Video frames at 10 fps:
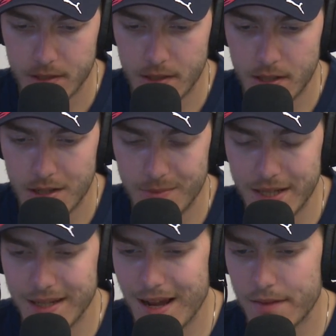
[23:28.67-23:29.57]

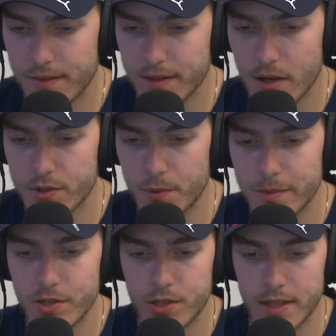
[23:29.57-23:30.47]
And, yeah, I think that was
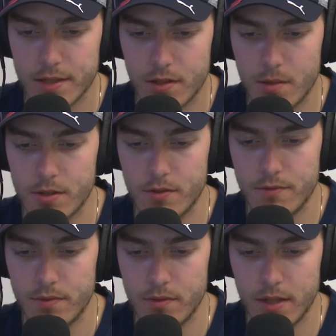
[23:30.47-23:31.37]
pretty much it in terms
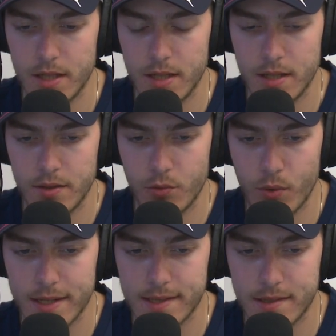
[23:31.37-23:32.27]
of the
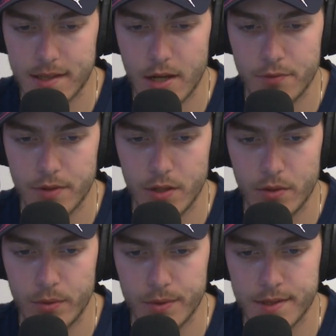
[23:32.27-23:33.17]
race itself. It
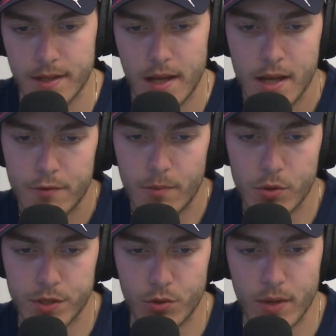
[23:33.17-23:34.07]
was, for
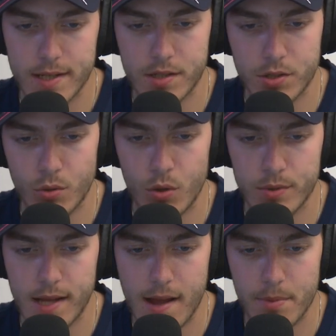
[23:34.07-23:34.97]
most of the race, the story
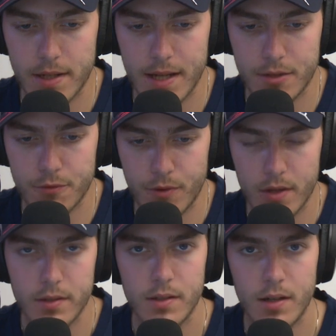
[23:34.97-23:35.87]
was happening at the
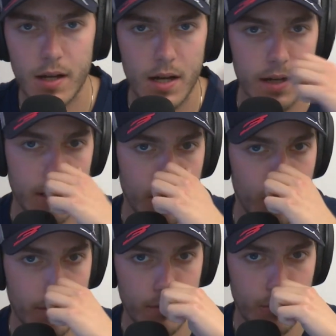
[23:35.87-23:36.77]
front, with
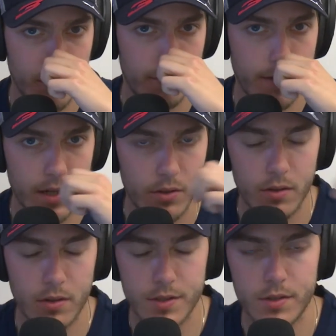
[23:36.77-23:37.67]

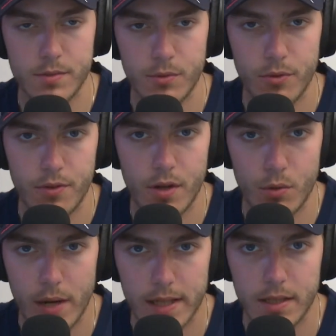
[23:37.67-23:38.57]
Vettel, with
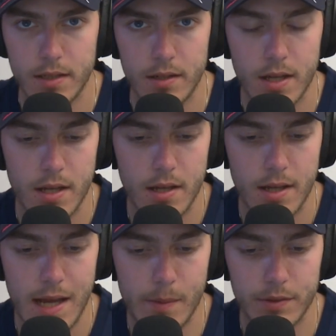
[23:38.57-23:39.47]
Raikkonen,
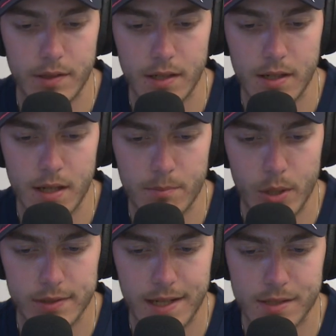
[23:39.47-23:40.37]
Hamilton, and
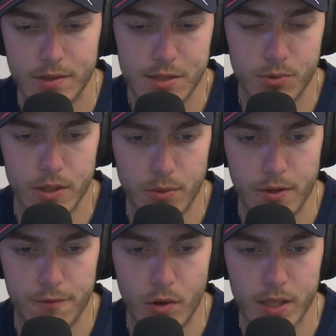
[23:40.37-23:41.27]
Bottas. So that's really where
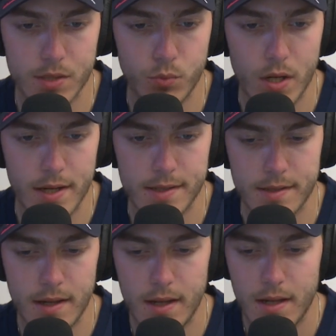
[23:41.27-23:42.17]
the focus
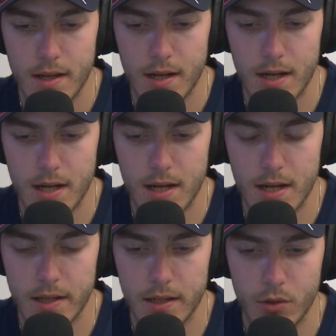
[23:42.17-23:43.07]
was.
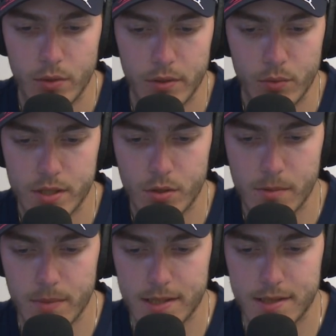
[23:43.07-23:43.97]
We sort
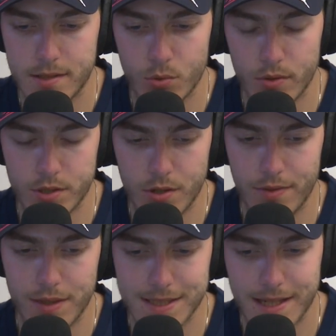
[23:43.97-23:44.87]
of missed
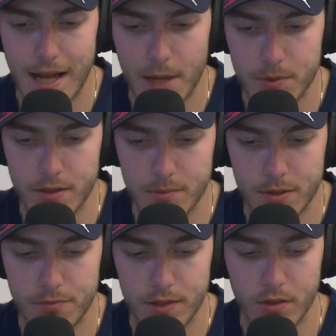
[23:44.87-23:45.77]
certain things that happened in the
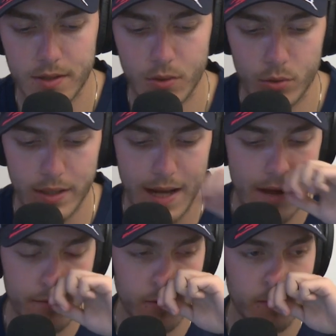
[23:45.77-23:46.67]
midfield, and only
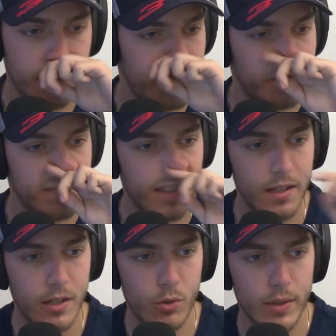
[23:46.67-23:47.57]
after
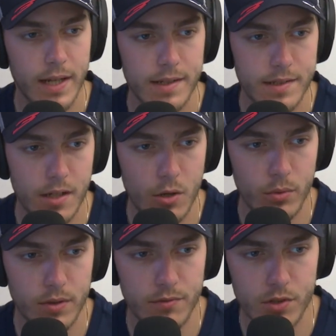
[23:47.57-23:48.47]
we kind of saw
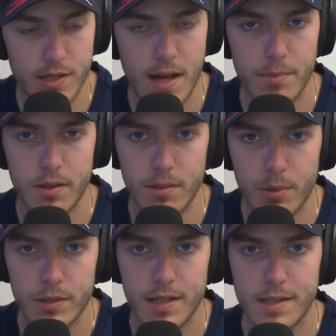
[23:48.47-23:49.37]
with the Verstappen and the
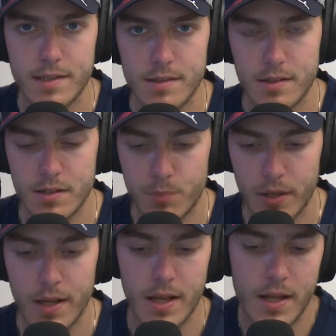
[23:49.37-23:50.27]
Bottas incidents.
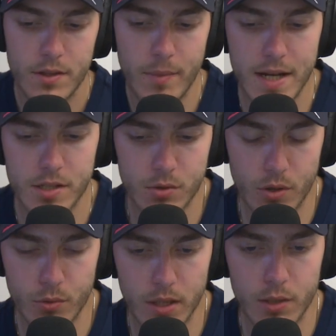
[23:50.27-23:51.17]
But the main
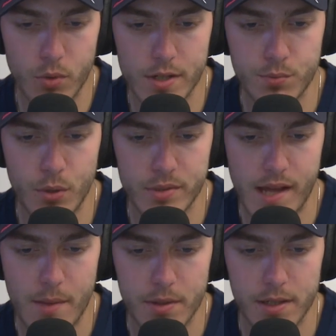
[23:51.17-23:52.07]
story really was what was
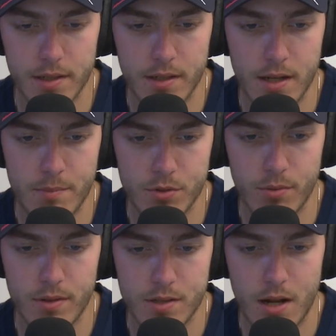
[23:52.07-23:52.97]
happening
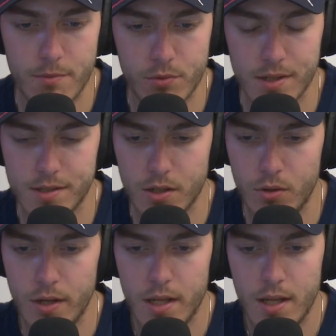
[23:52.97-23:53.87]
between the top 3.
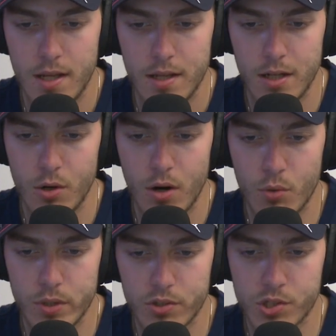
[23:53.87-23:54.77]
So,
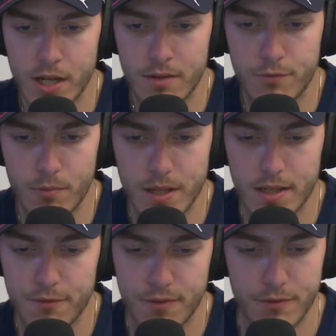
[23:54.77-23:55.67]
a real shame for
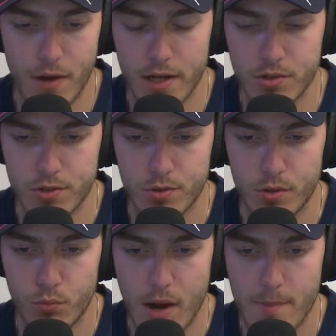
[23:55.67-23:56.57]
me if I could just
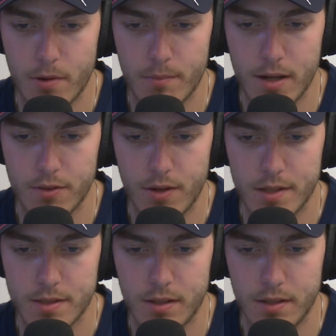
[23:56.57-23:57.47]
sort of wrap up my
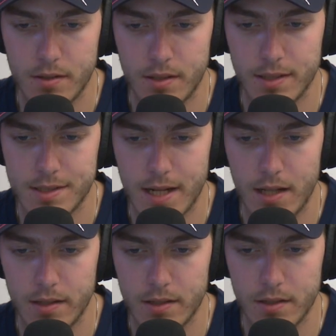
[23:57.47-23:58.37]
thoughts on the
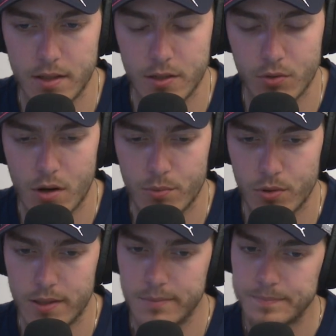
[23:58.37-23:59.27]
Italian Grand
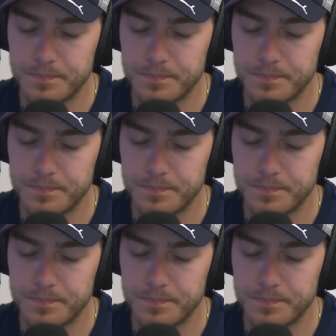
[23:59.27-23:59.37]
Prix.